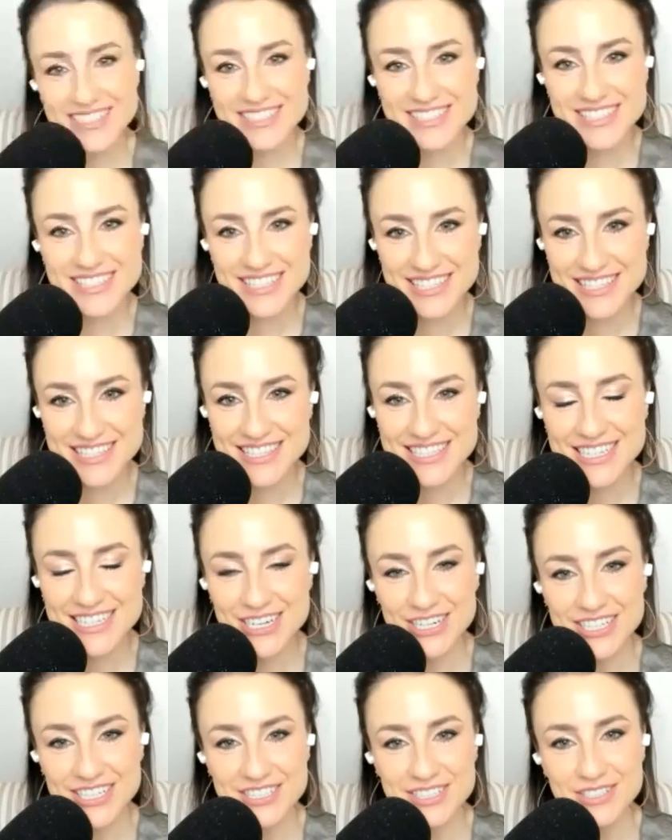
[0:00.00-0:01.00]
is the
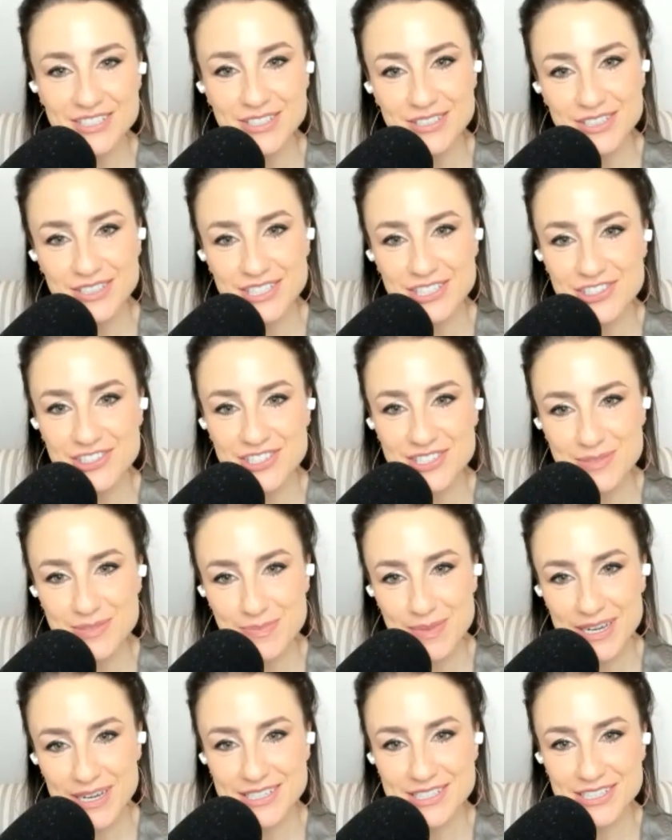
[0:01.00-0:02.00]
secret to delicious
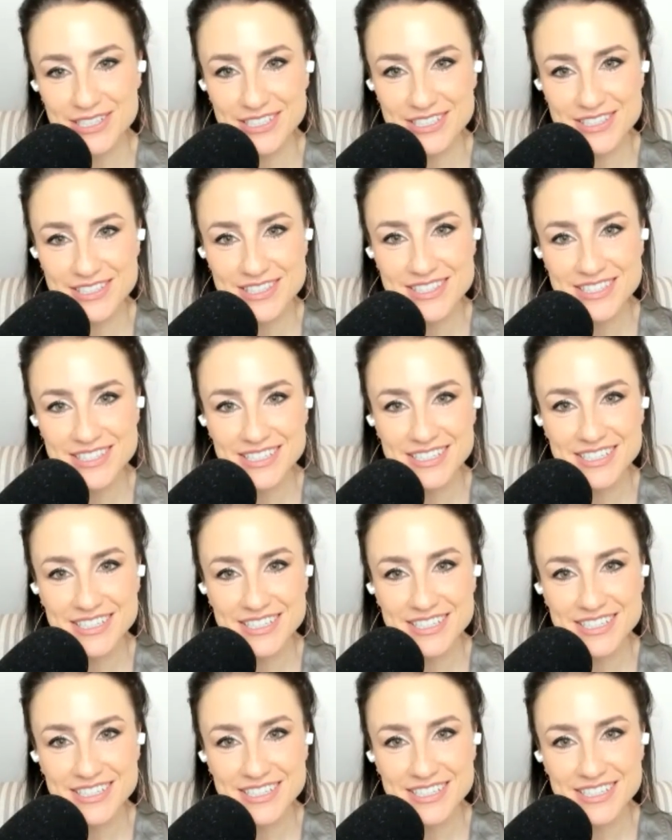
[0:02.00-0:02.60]
baked goods.